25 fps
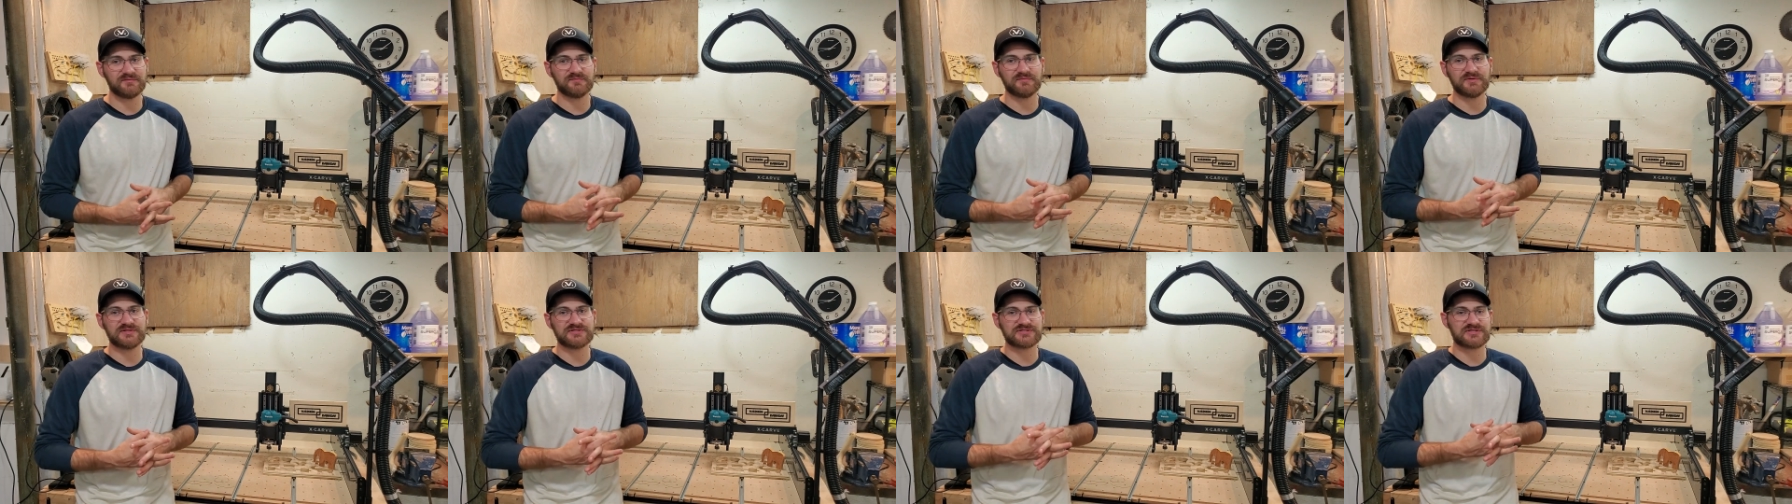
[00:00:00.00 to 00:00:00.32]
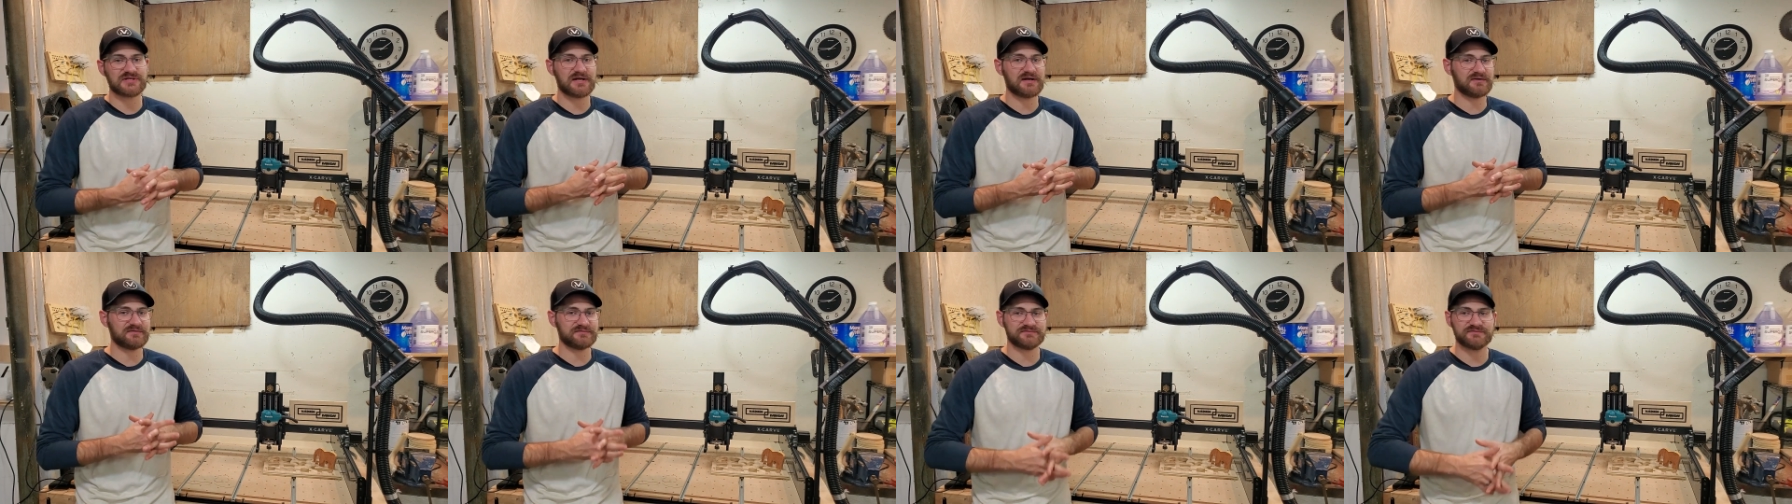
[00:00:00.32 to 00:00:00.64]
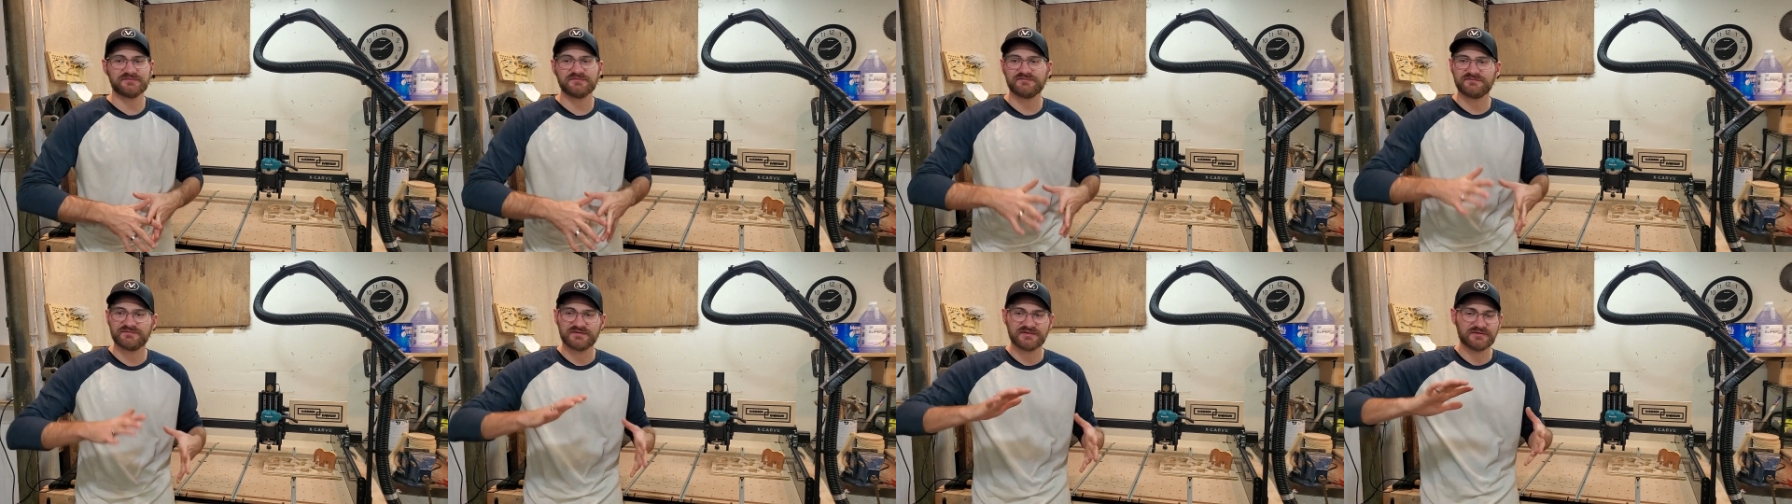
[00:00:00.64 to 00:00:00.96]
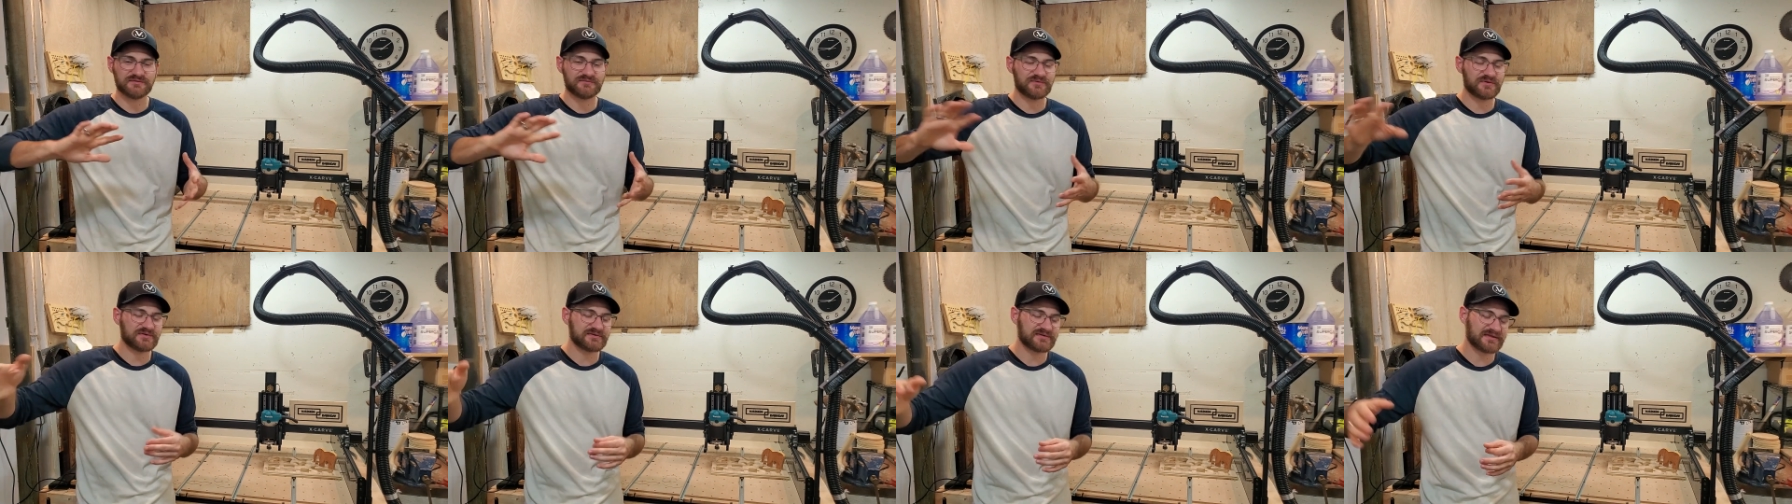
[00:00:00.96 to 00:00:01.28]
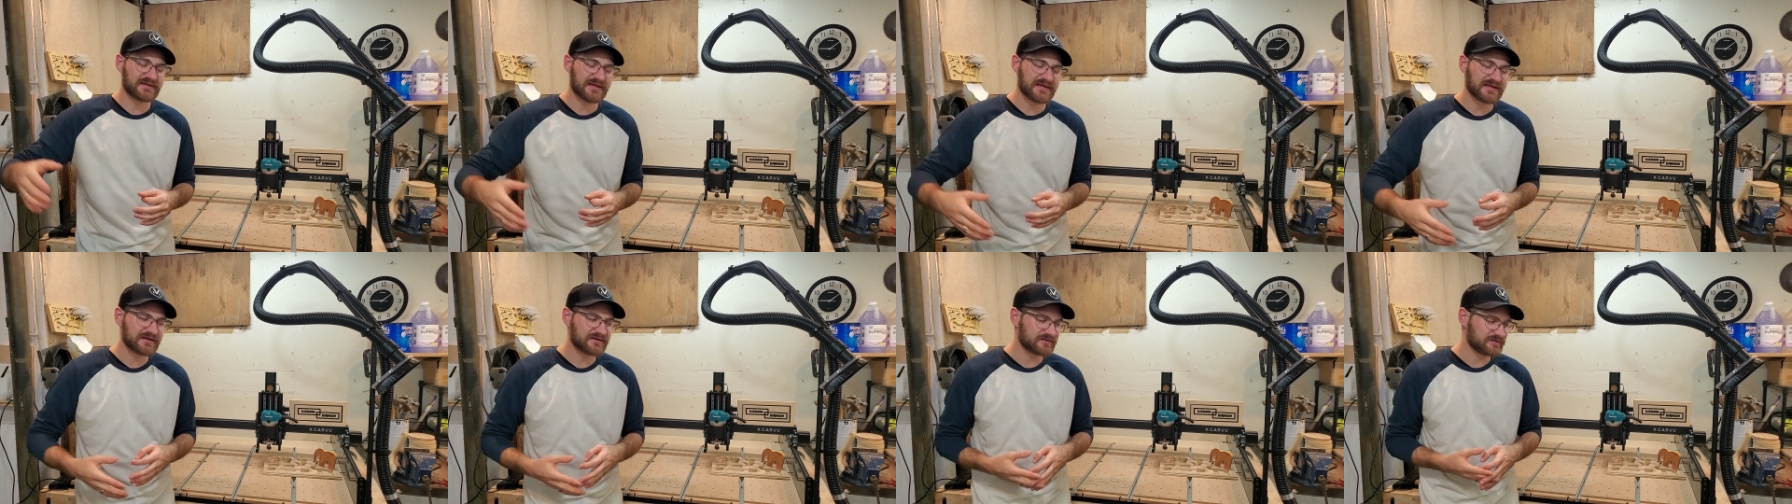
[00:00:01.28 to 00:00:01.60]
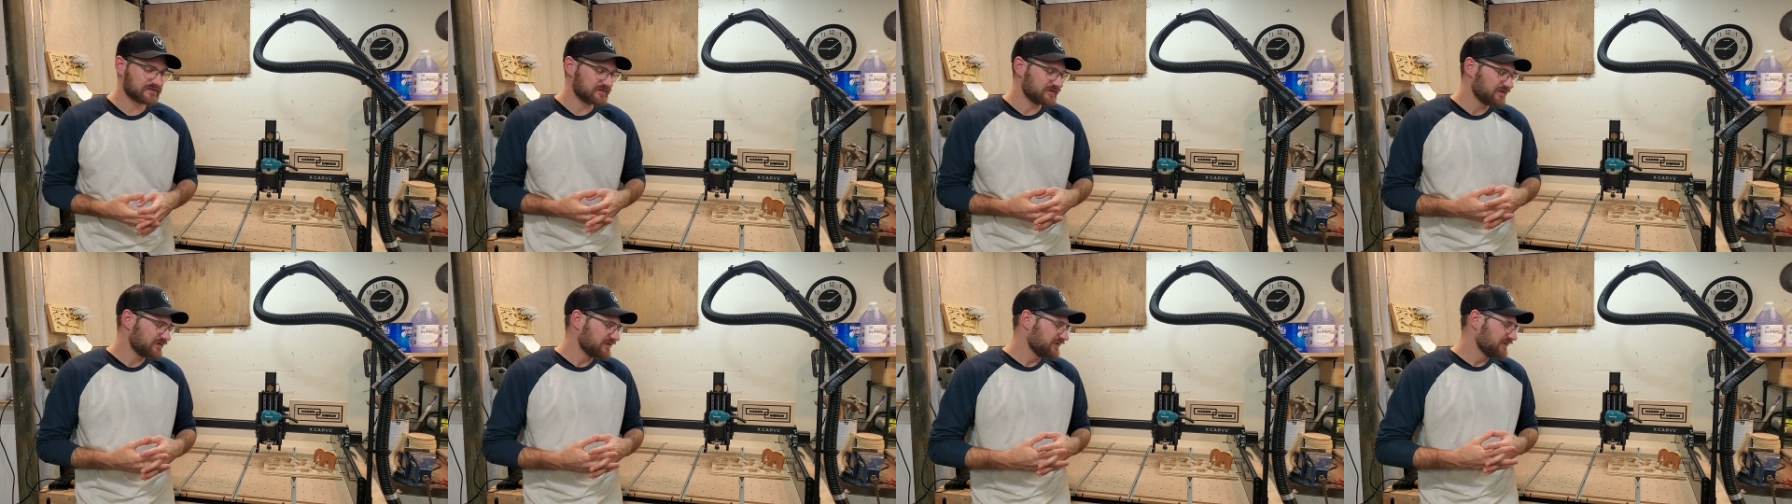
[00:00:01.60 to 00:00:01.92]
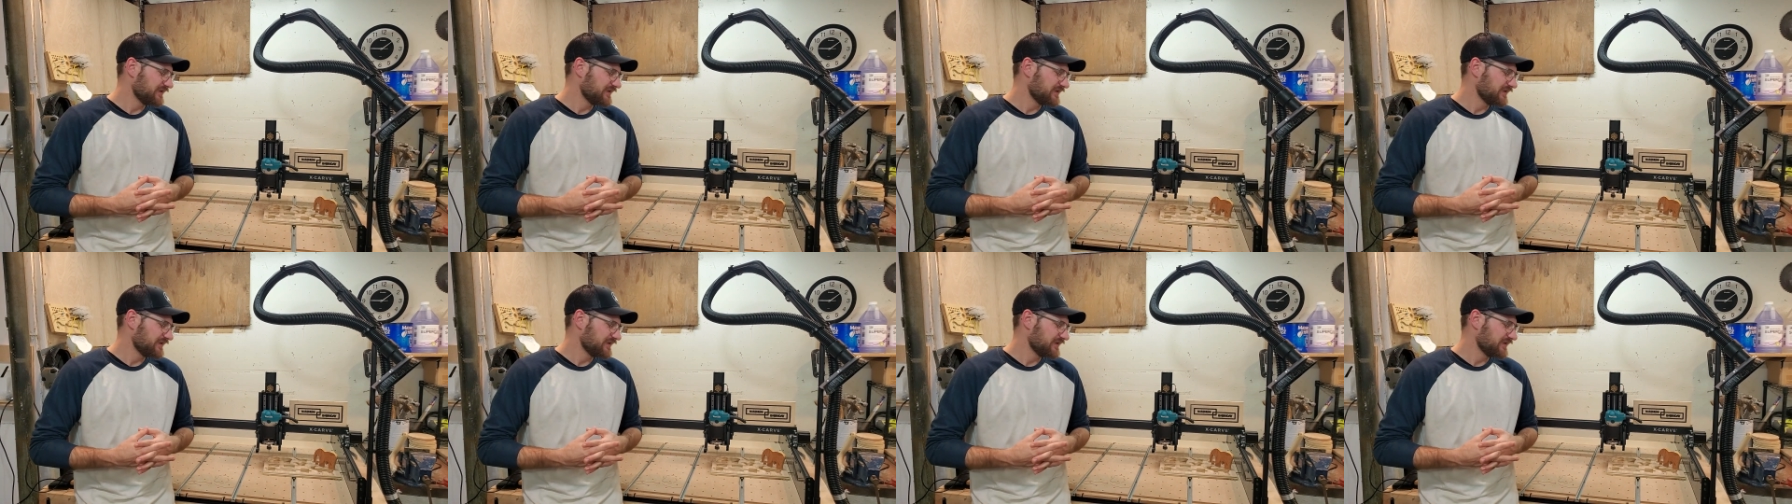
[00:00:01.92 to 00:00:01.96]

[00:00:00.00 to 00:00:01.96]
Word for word: which I'll do a video on later.